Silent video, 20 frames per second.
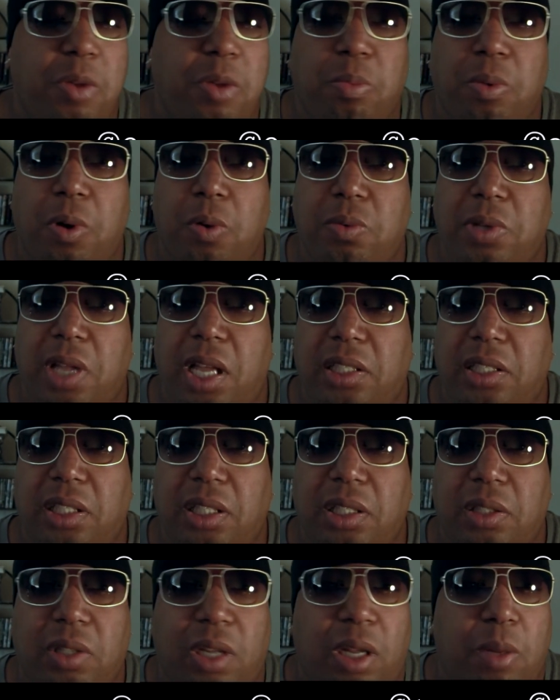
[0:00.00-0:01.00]
you
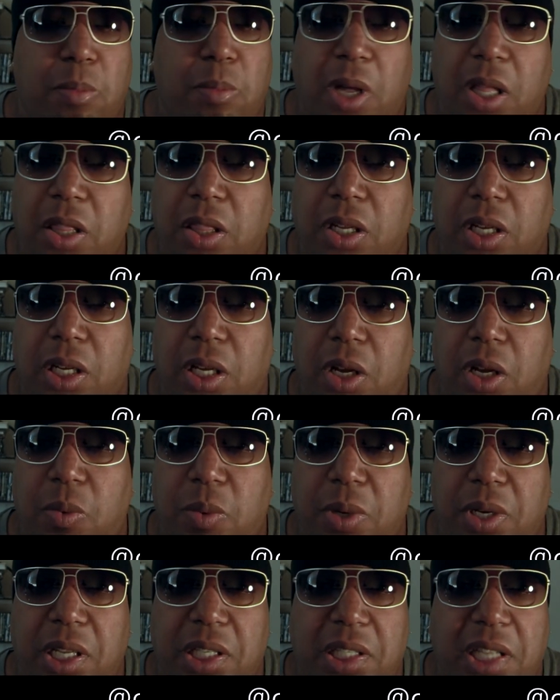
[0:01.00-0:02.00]
protesting a month ago
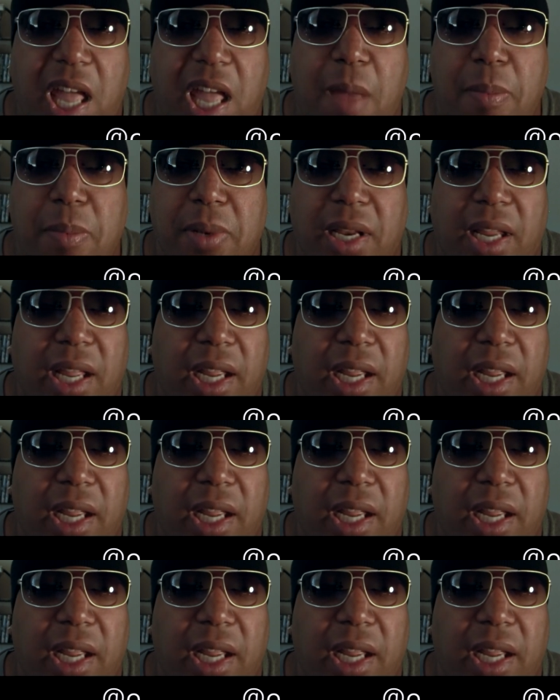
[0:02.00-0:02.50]
when this happened